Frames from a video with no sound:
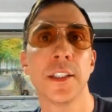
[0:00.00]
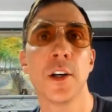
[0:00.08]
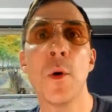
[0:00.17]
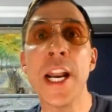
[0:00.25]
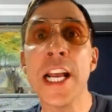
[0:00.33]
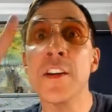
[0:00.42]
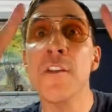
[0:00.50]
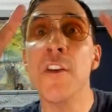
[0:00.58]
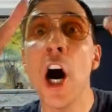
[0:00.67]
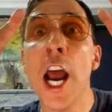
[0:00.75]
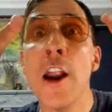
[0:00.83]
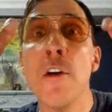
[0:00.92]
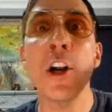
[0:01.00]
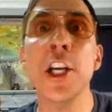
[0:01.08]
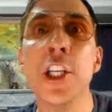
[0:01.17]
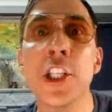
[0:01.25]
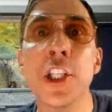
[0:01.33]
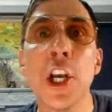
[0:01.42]
where there's a
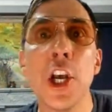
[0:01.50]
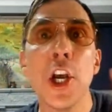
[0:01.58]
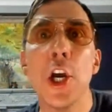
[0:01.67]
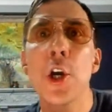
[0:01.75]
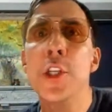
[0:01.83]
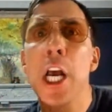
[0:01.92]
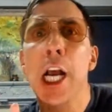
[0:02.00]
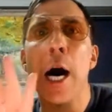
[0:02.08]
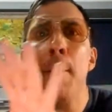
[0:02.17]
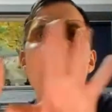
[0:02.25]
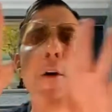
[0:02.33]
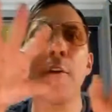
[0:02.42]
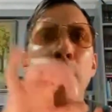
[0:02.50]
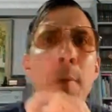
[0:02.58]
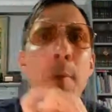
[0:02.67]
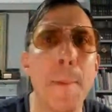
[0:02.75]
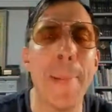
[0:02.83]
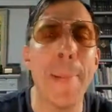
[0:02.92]
virus who's come over from
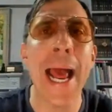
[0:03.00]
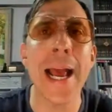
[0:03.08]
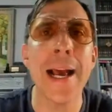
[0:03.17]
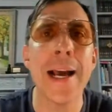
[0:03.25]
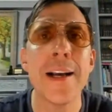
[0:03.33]
a bat